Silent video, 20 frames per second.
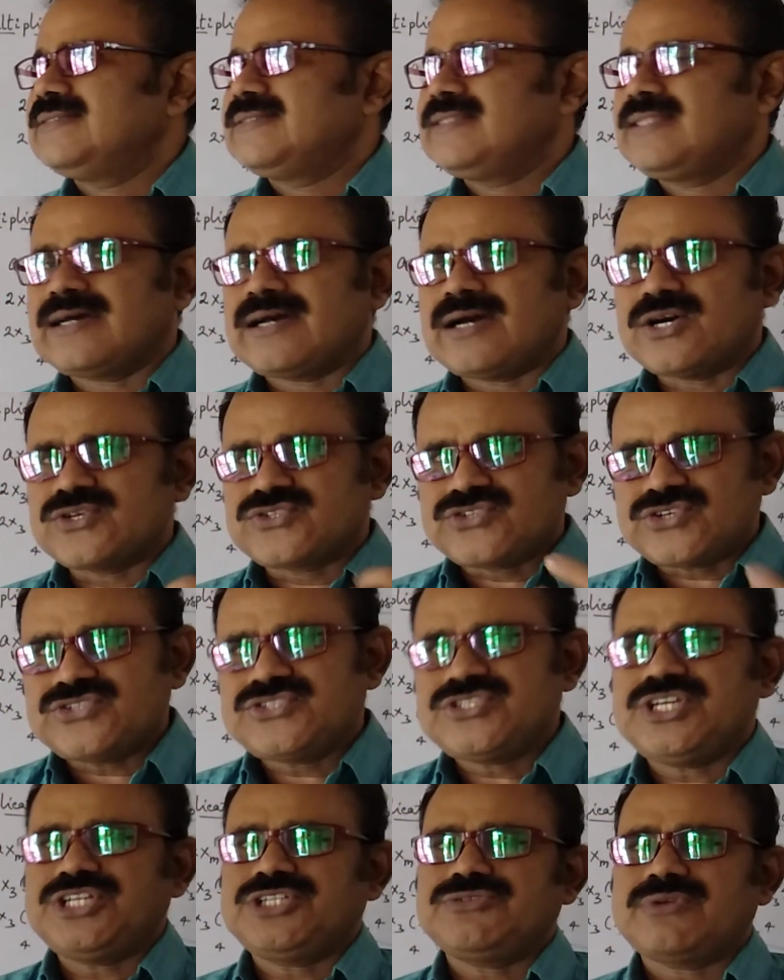the
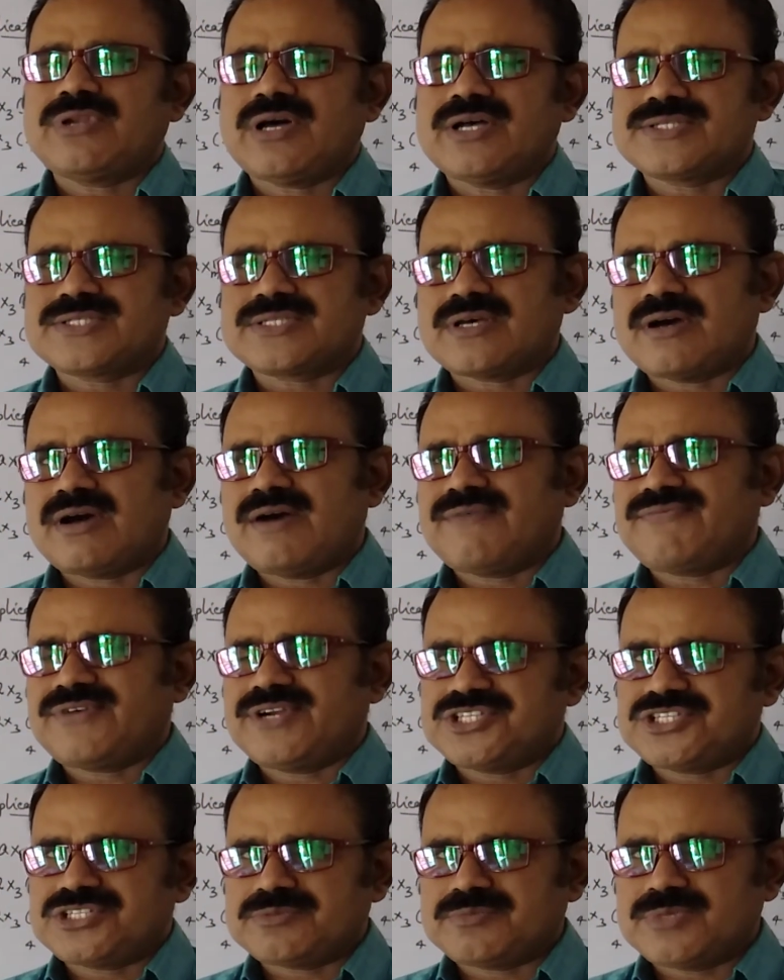associative laws of
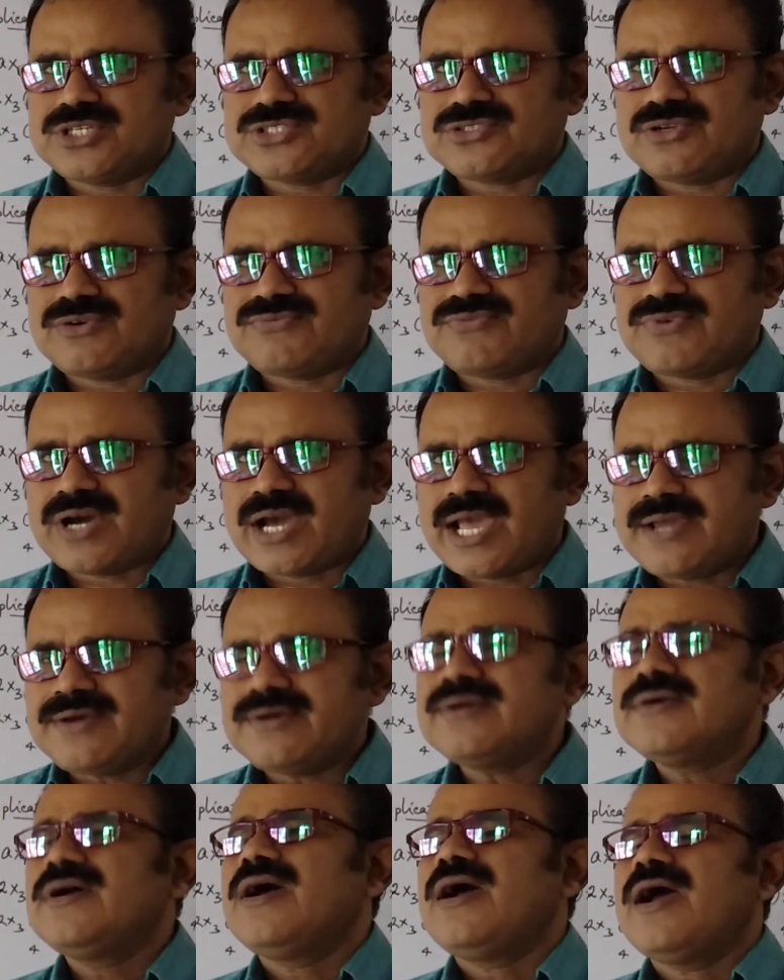addition modulo 5
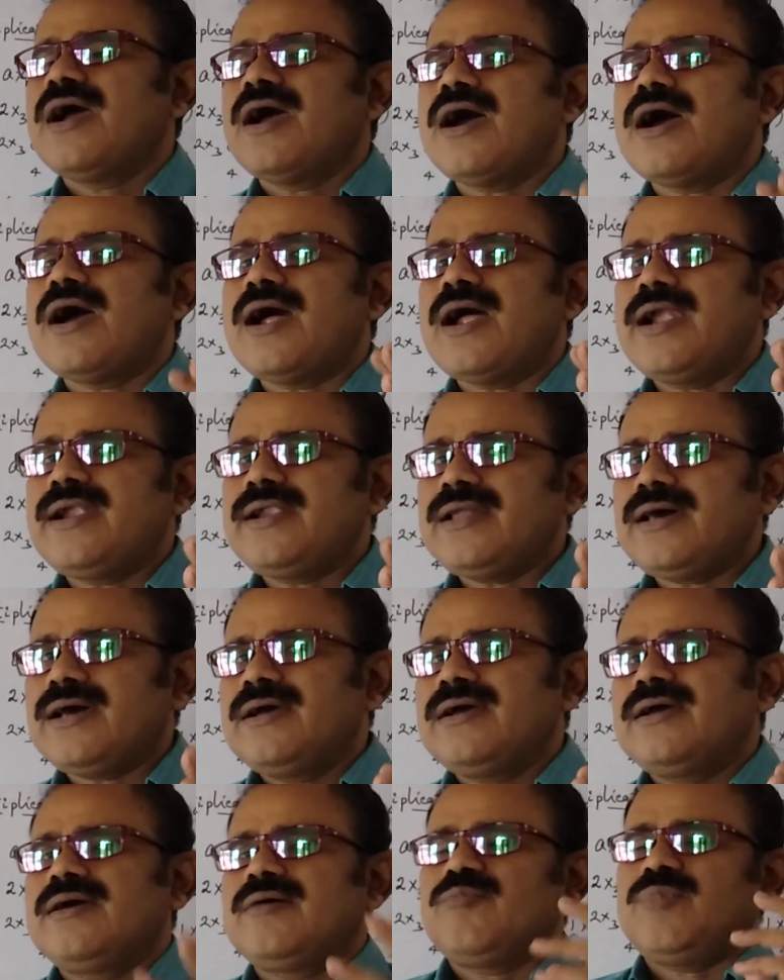and
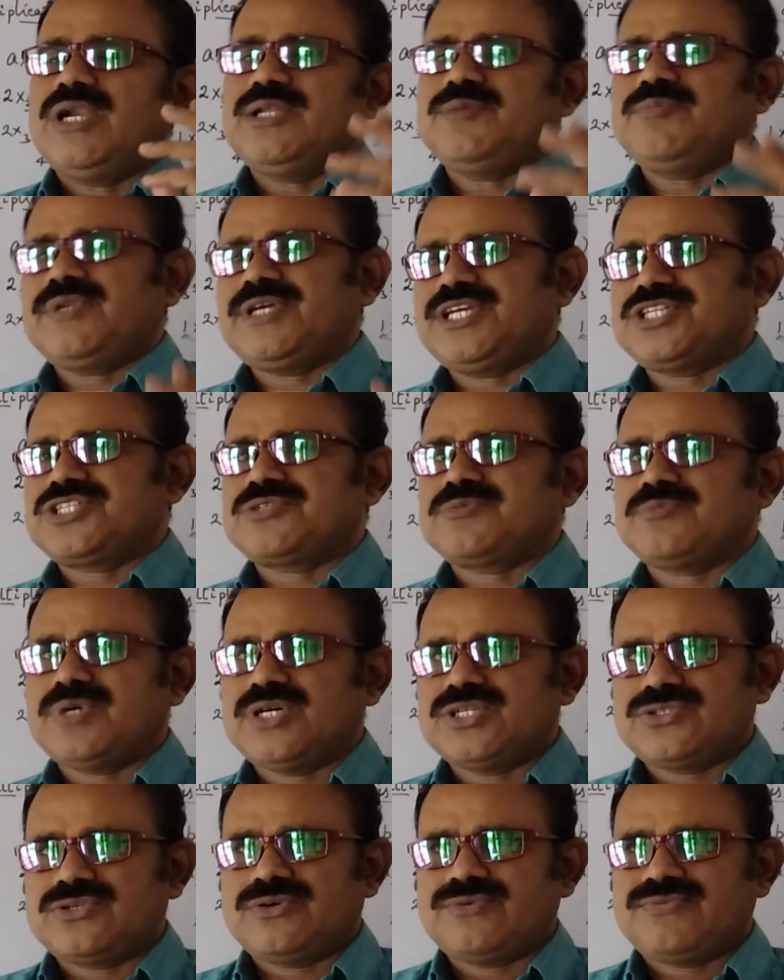multiplication
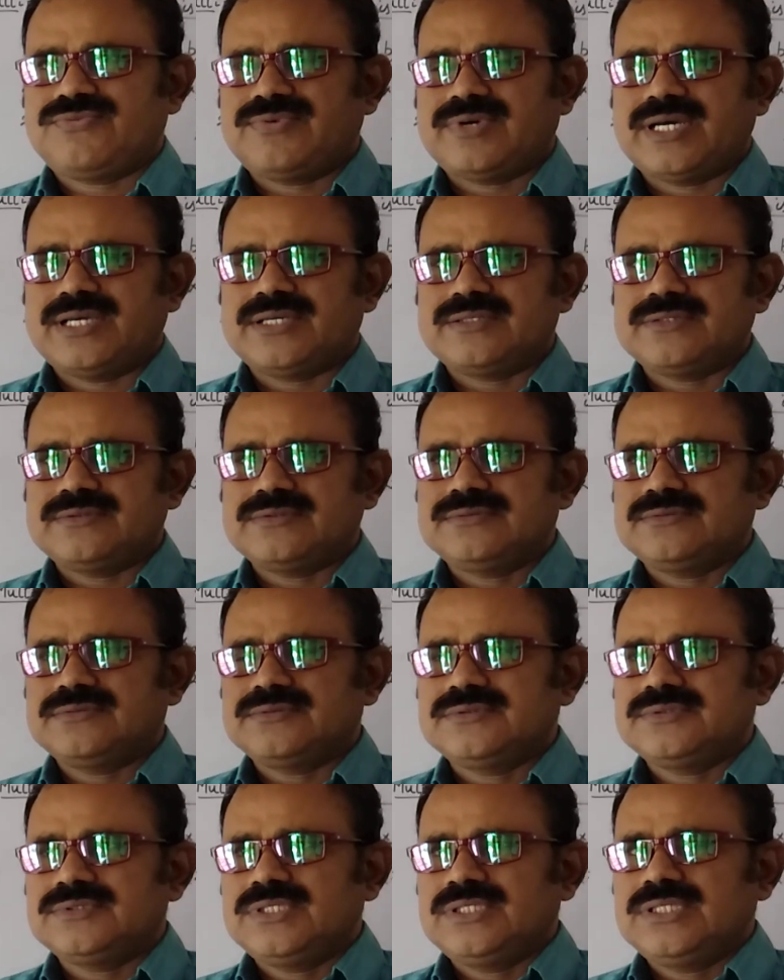modulo 5.
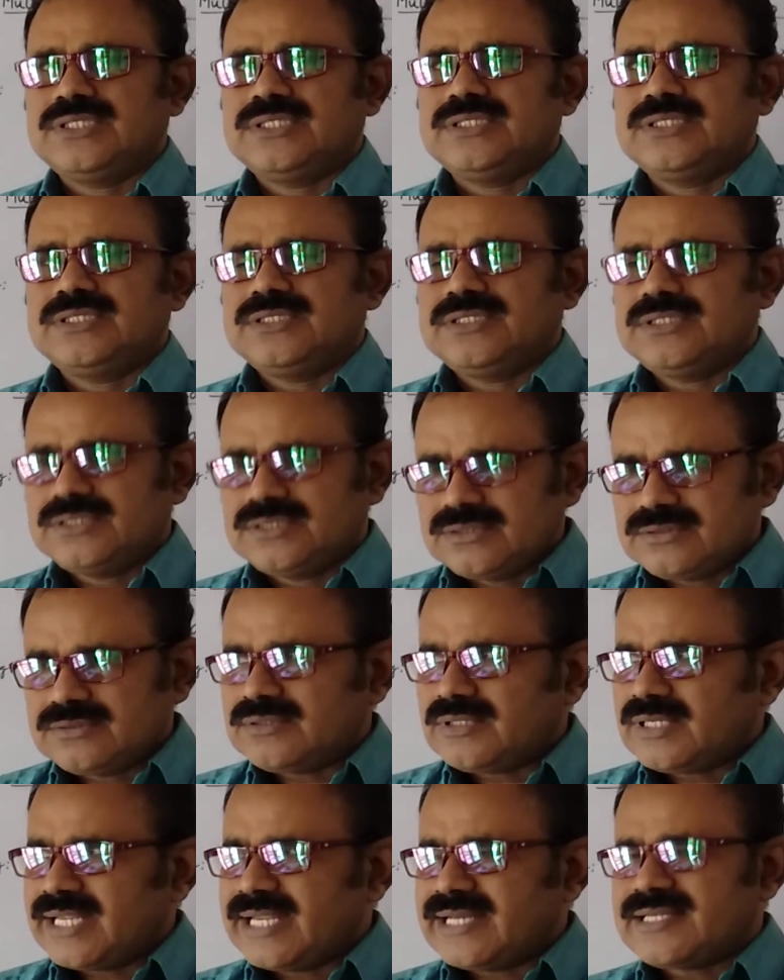
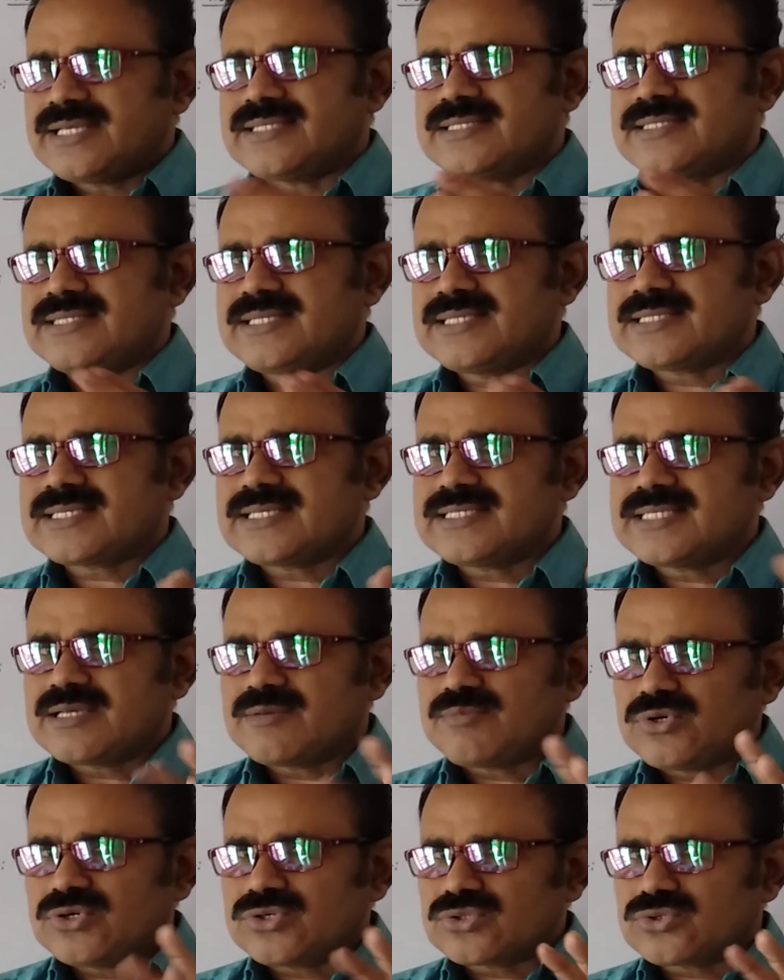Let us discuss
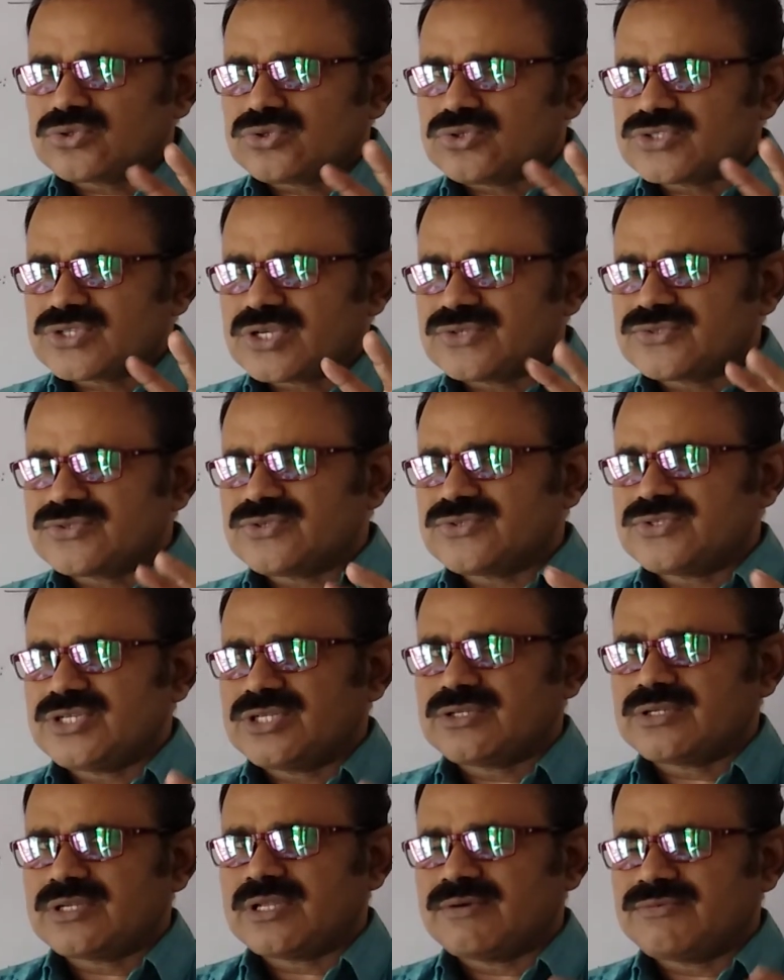about those
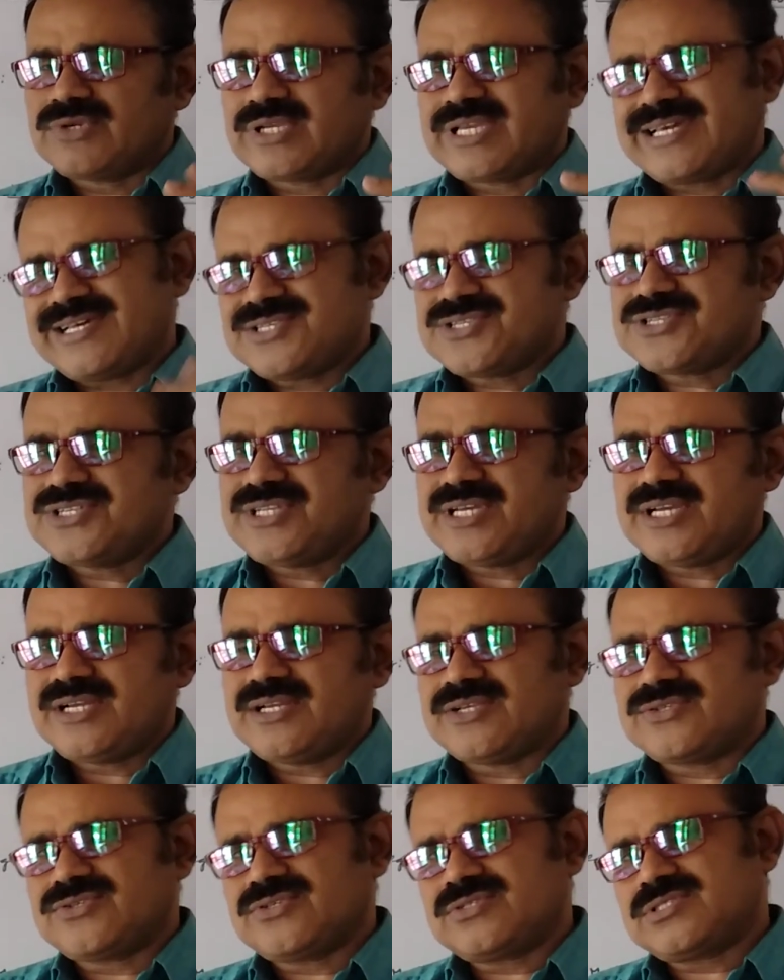associative law. We considered
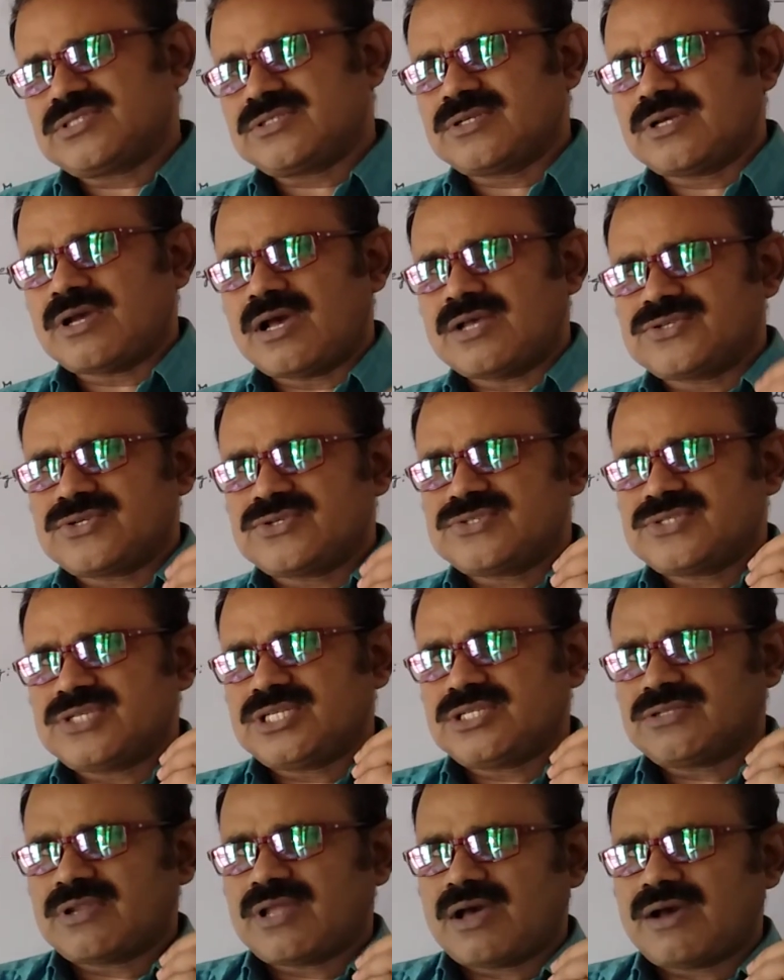
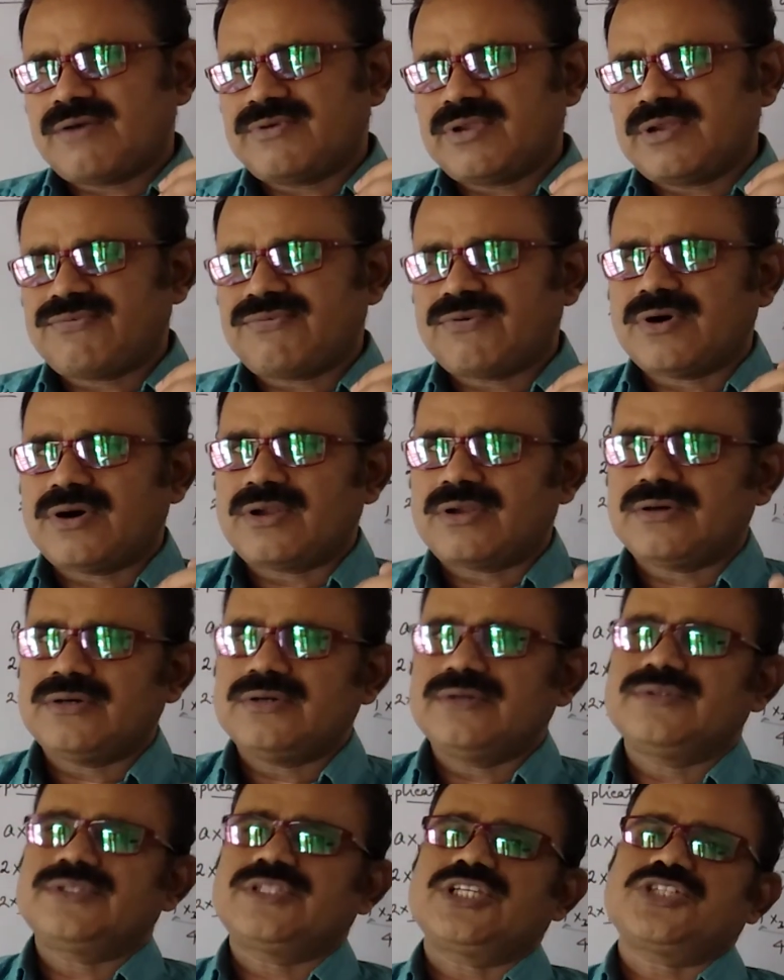associative law will
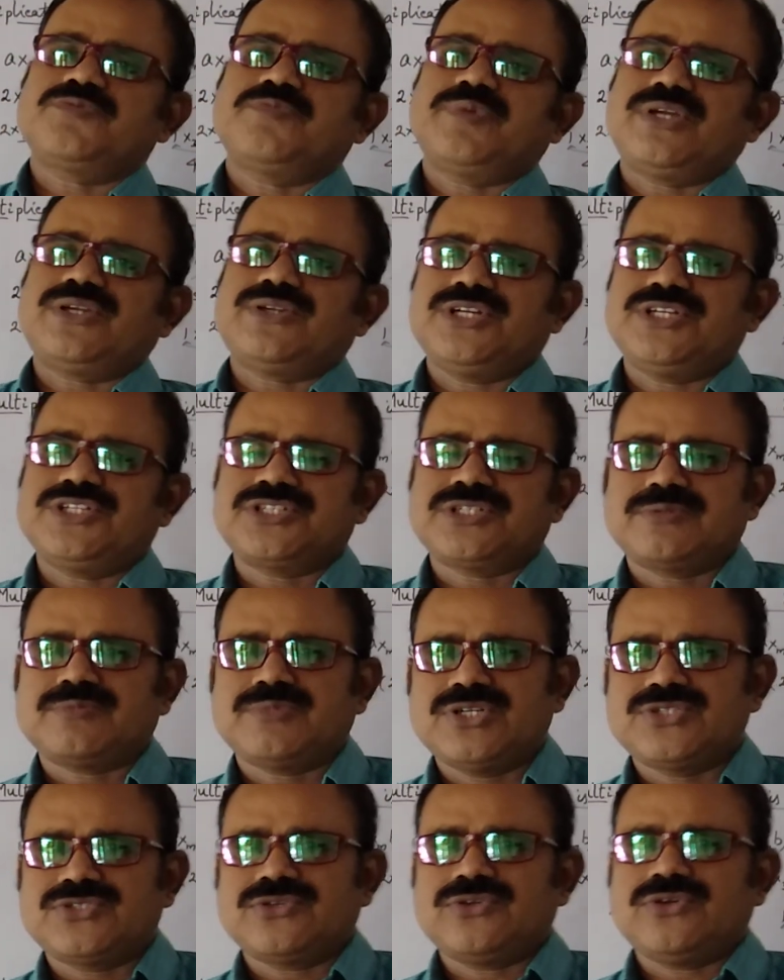follow with respect to addition
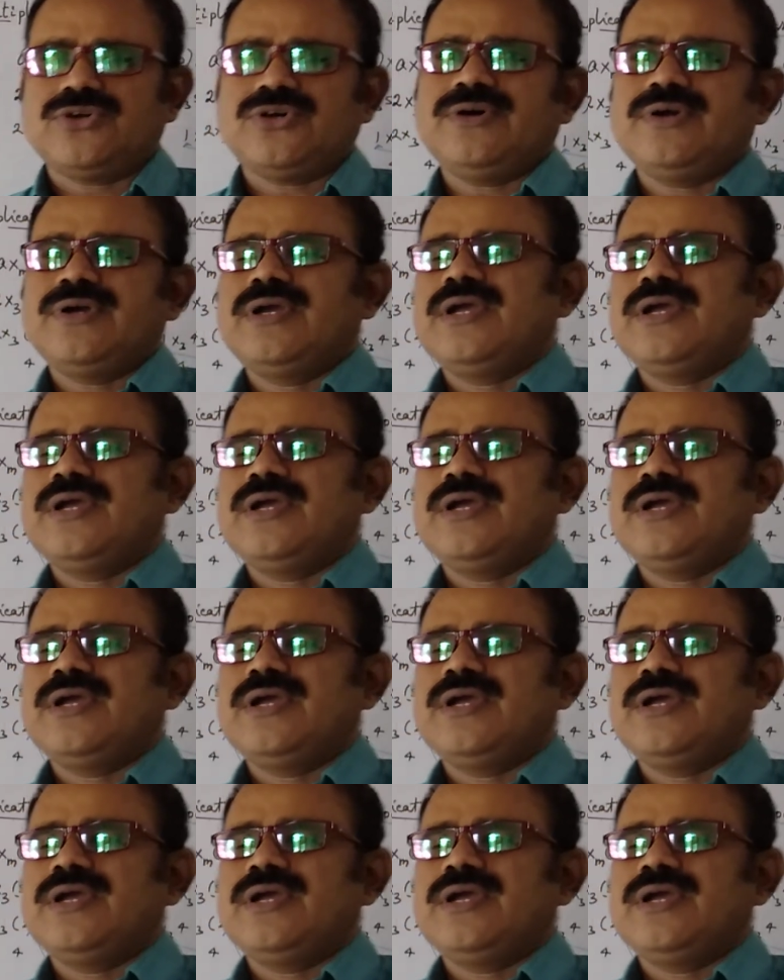modulo